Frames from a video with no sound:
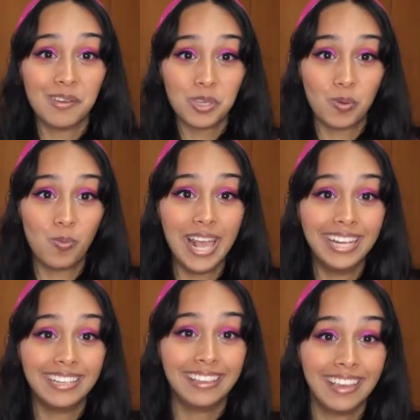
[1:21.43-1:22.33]
You
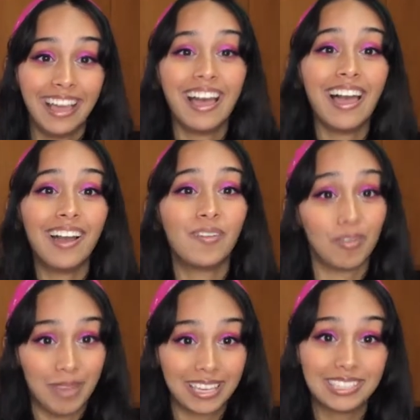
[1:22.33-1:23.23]
win. We're
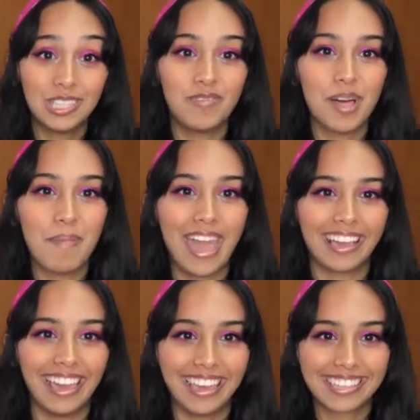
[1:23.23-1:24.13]
making souffle
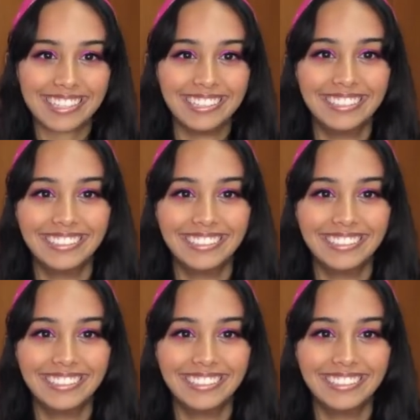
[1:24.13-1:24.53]
pancakes.